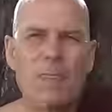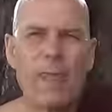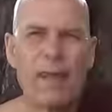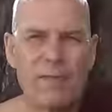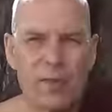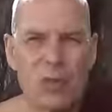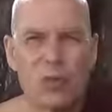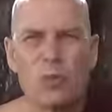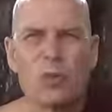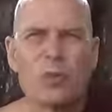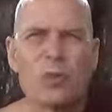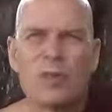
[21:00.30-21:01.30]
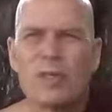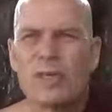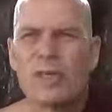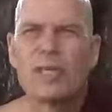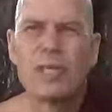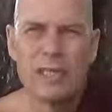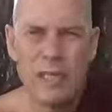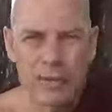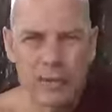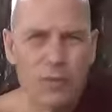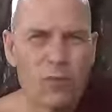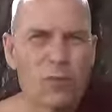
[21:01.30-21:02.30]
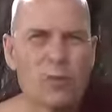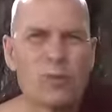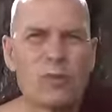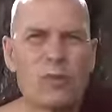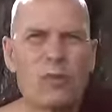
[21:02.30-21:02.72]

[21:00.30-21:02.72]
Every new moon, every full moon.